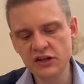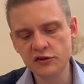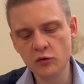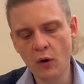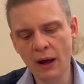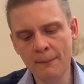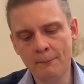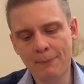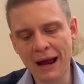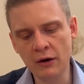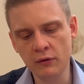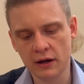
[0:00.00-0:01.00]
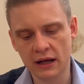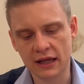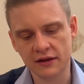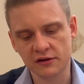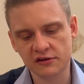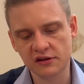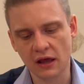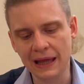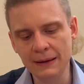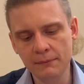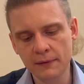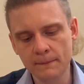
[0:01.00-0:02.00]
It is quite a barren
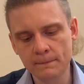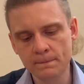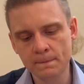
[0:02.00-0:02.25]
landscape,